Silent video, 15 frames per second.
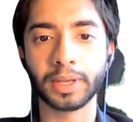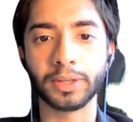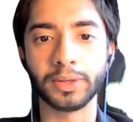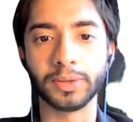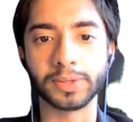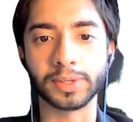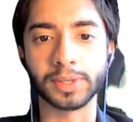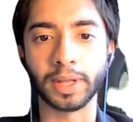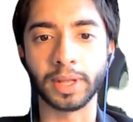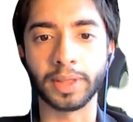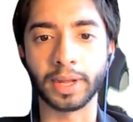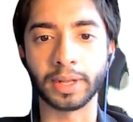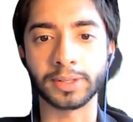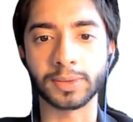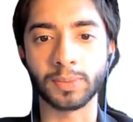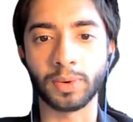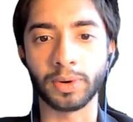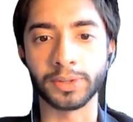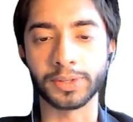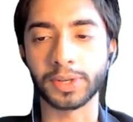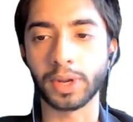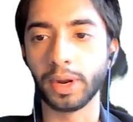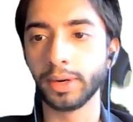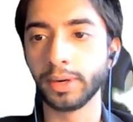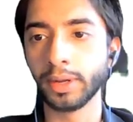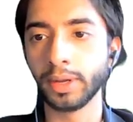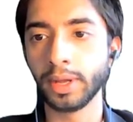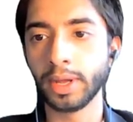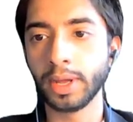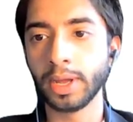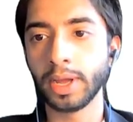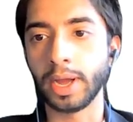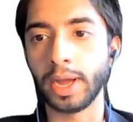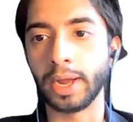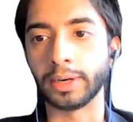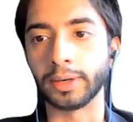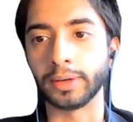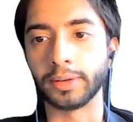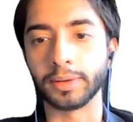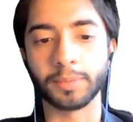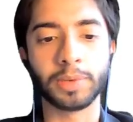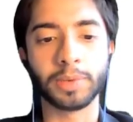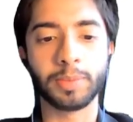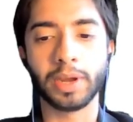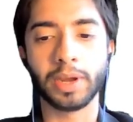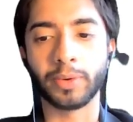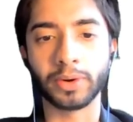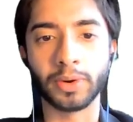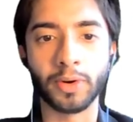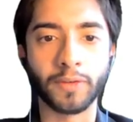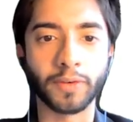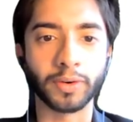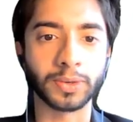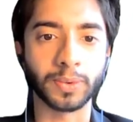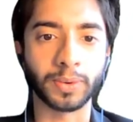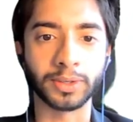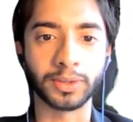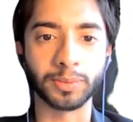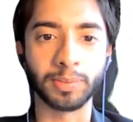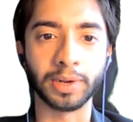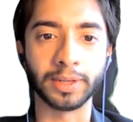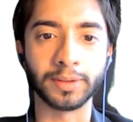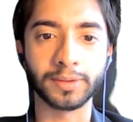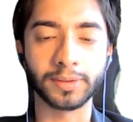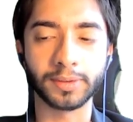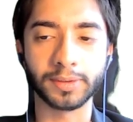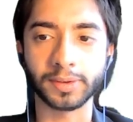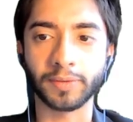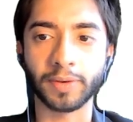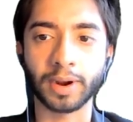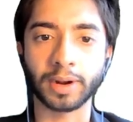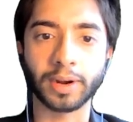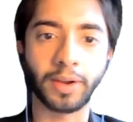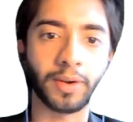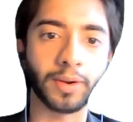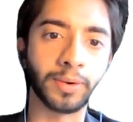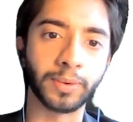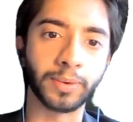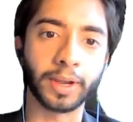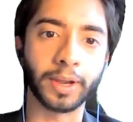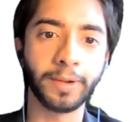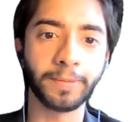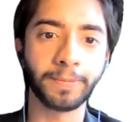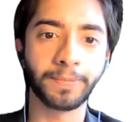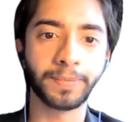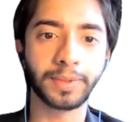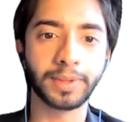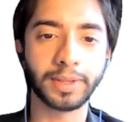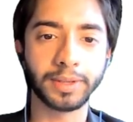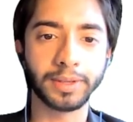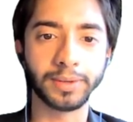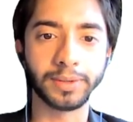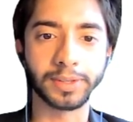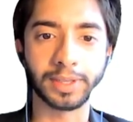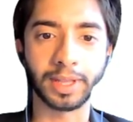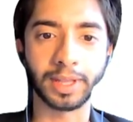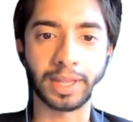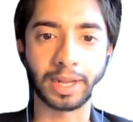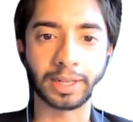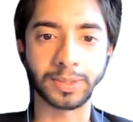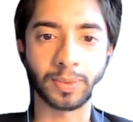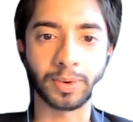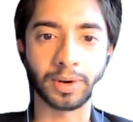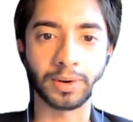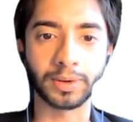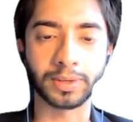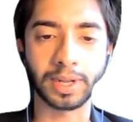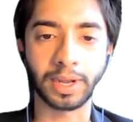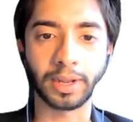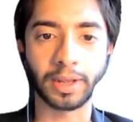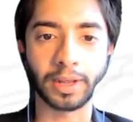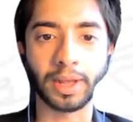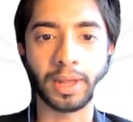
you'll see that that's what it's done. And maybe I want to go for 22 blades. So if I click on OK, you'll see that that's what it looks like.